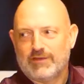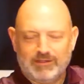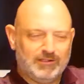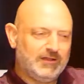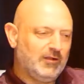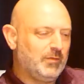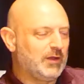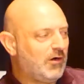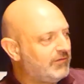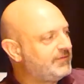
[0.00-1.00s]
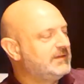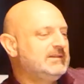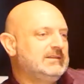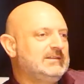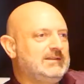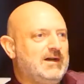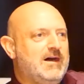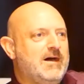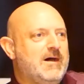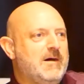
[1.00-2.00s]
a little bit off.
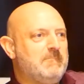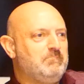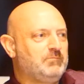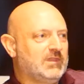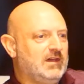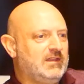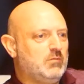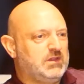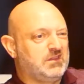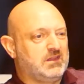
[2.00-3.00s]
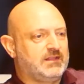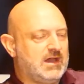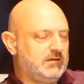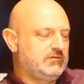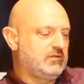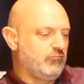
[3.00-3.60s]
And then when you sit down and just